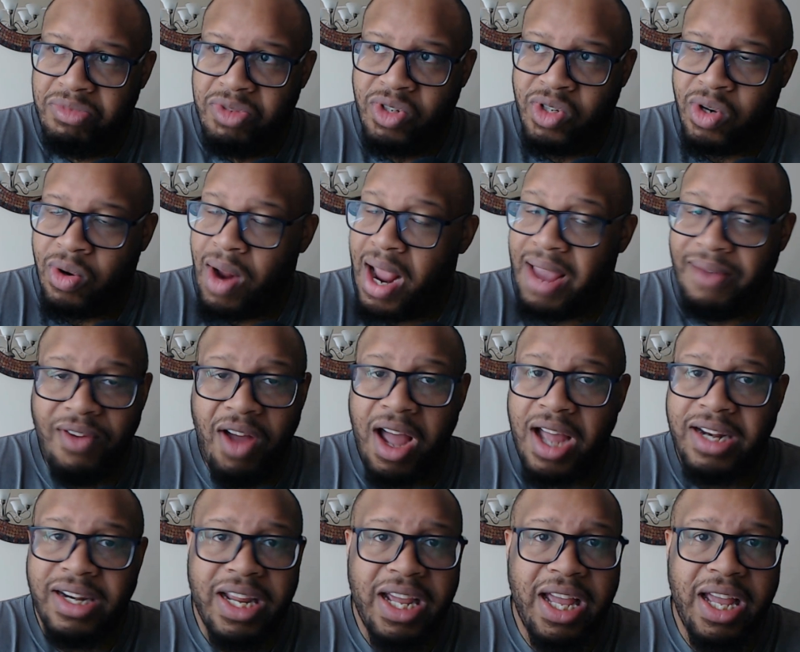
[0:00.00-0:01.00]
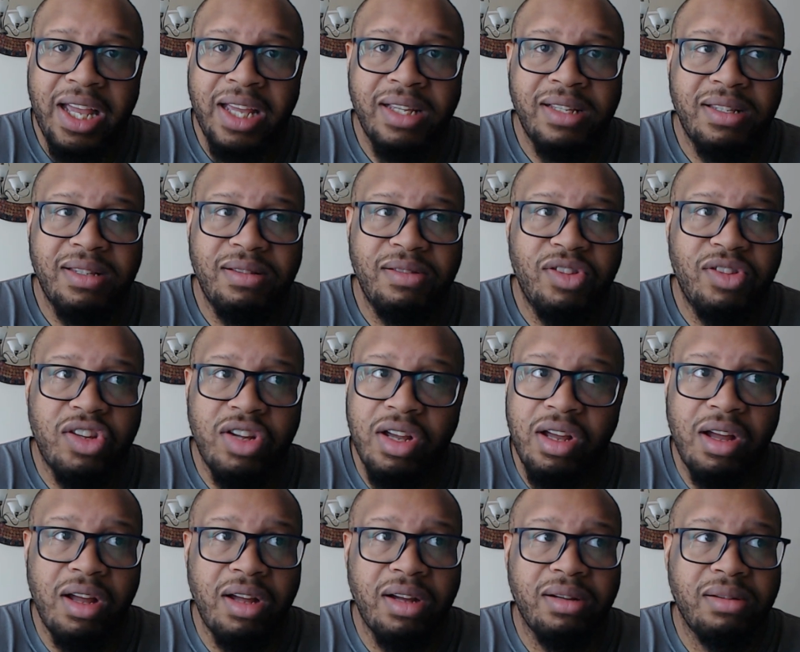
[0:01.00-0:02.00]
Travon Diggs
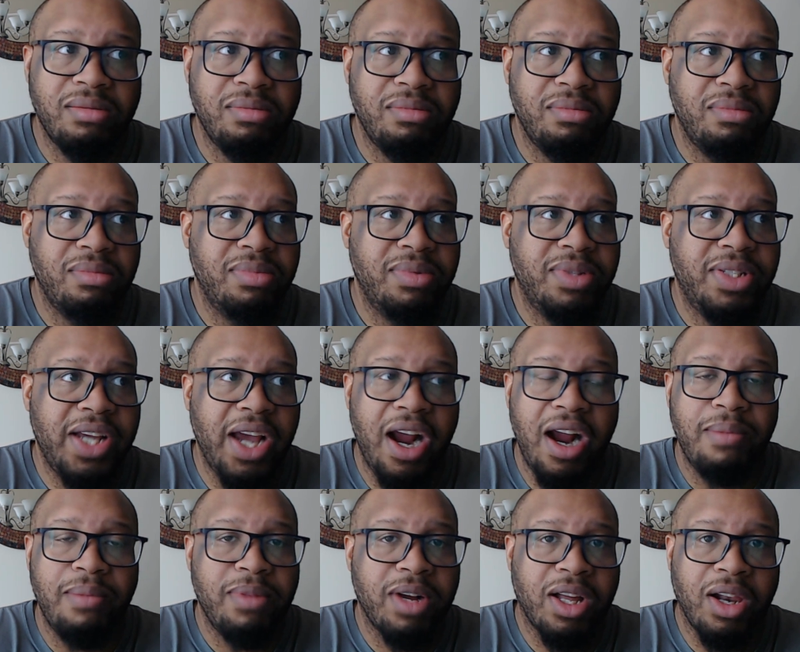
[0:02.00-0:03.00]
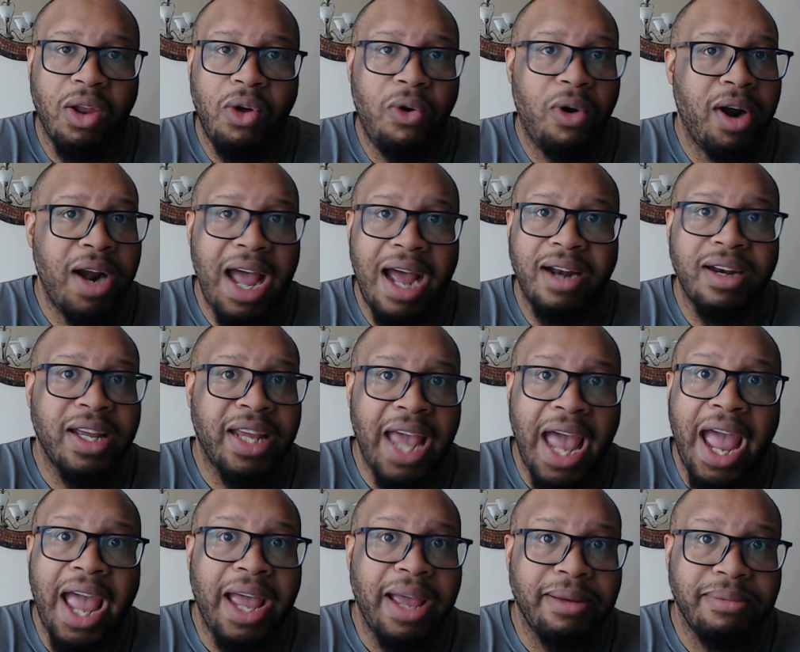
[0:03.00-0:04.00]
took Terry McLaurin out the
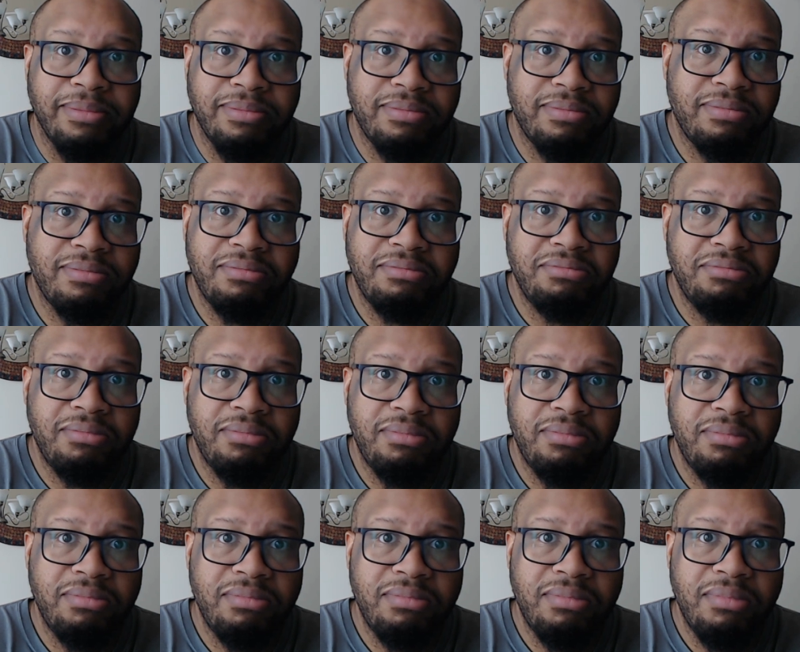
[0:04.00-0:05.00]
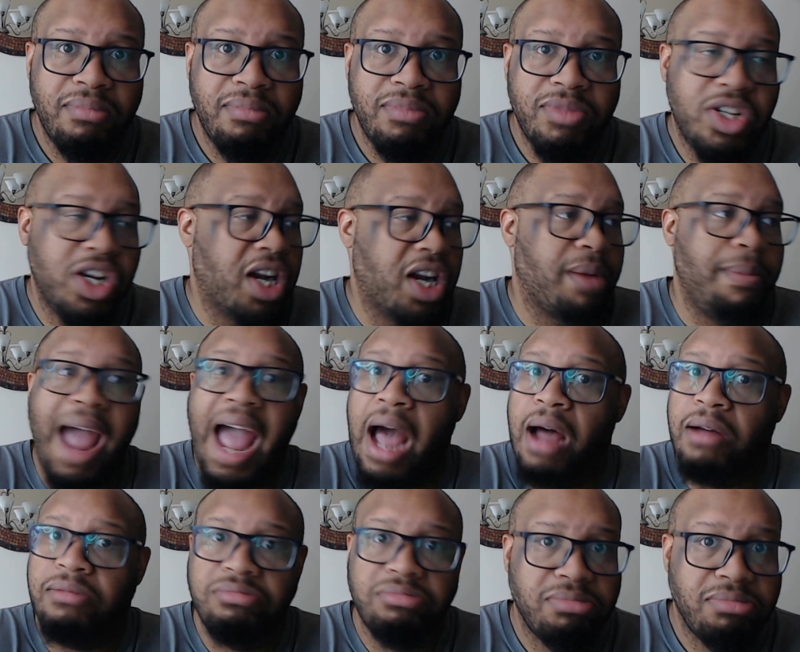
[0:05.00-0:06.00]
game. Took him
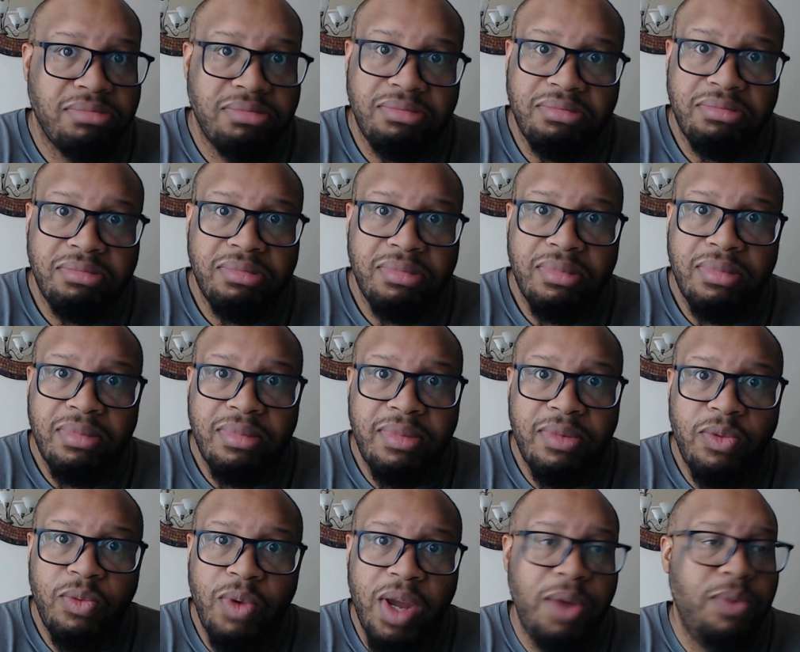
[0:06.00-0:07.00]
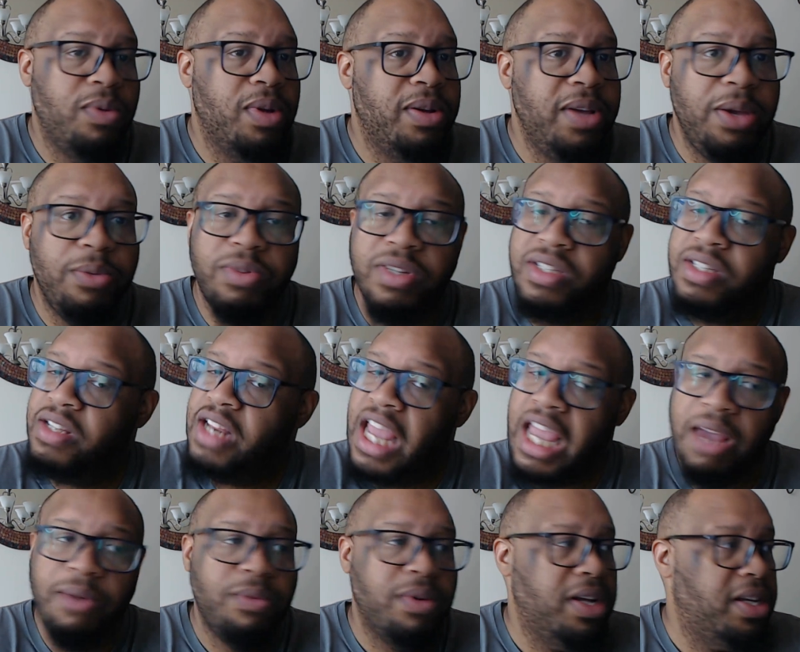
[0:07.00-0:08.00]
out. He
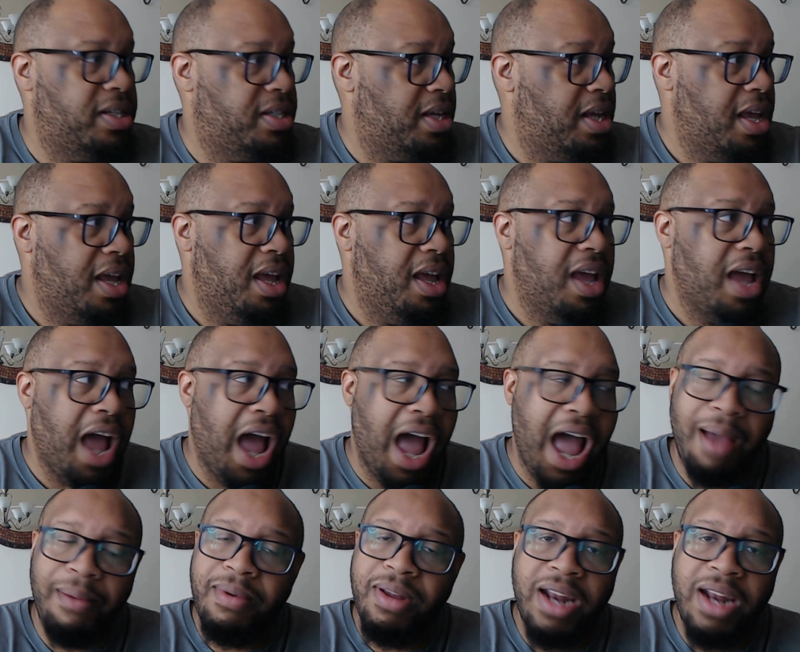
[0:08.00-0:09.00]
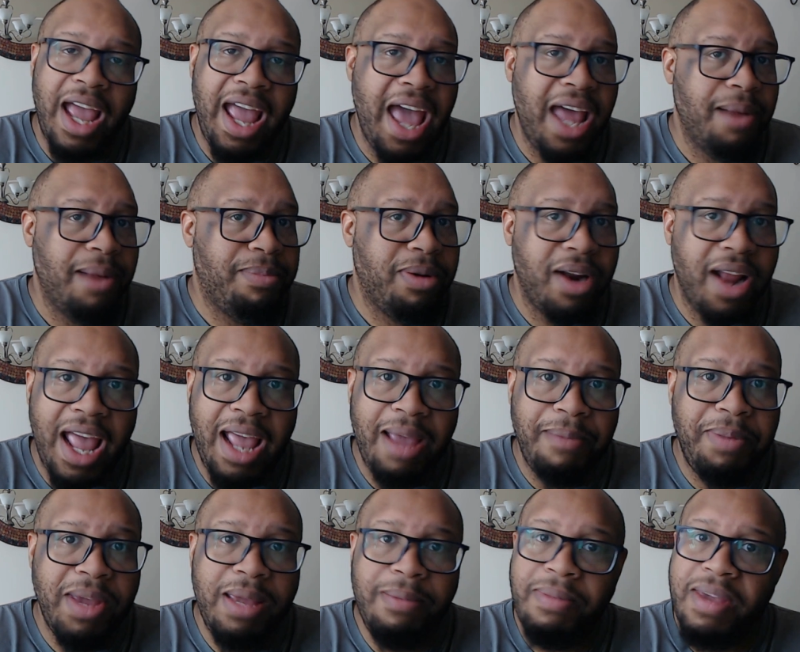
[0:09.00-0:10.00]
was. I mean, they had to put an
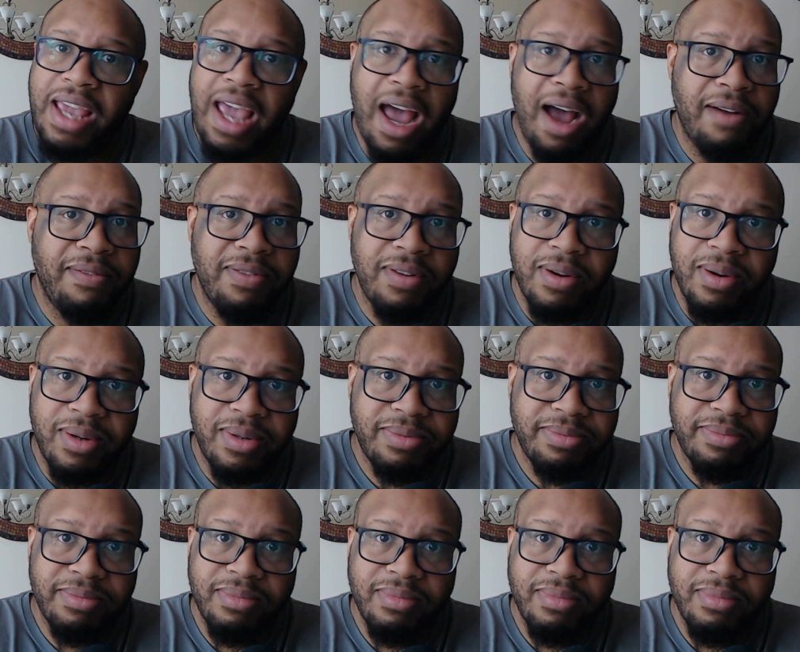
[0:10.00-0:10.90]
APB out for him.